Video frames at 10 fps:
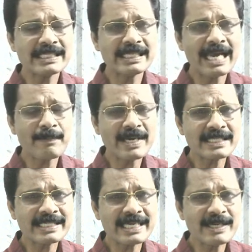the laminar
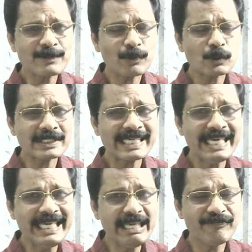stamens possess a
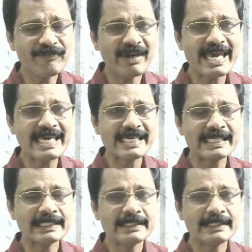leaf-like,